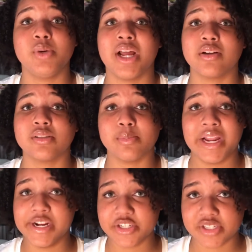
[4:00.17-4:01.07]
when I go to my
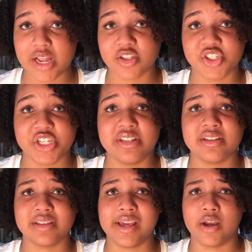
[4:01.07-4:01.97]
hairstylist, she
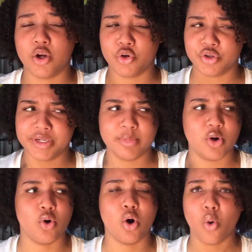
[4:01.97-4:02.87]
does like a creamy
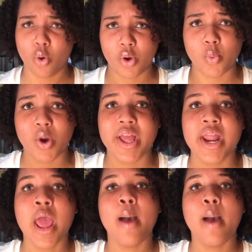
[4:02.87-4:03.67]
or an oil one.